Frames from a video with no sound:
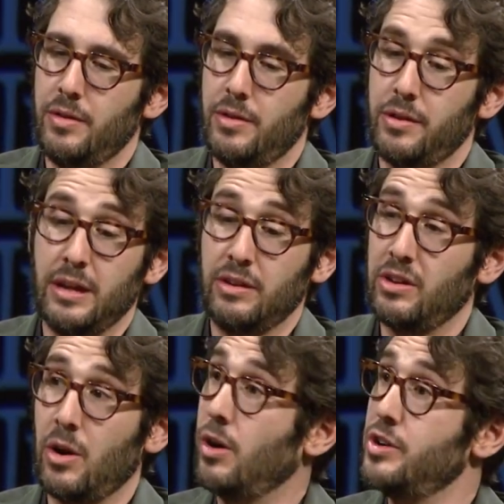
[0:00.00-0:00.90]
the things
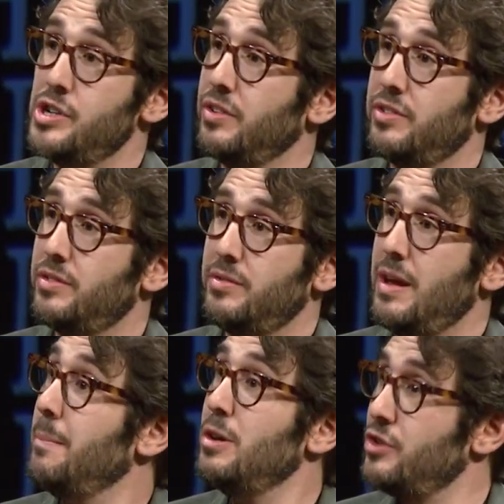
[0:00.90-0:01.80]
that aren't just
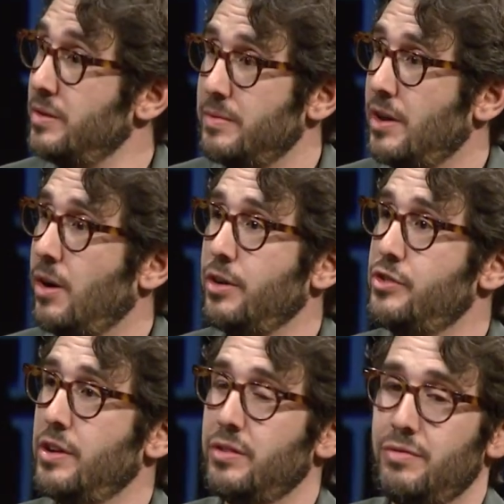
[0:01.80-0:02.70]
ambition, that aren't
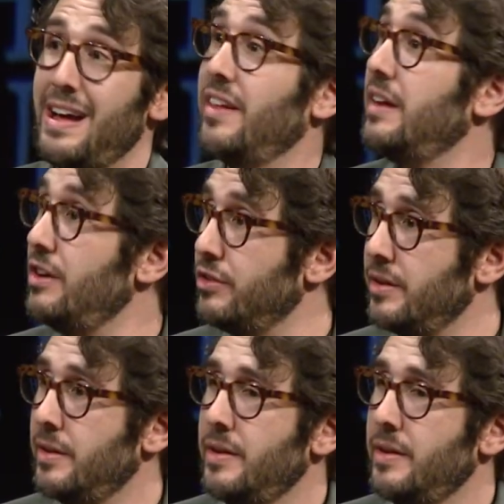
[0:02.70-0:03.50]
just validation,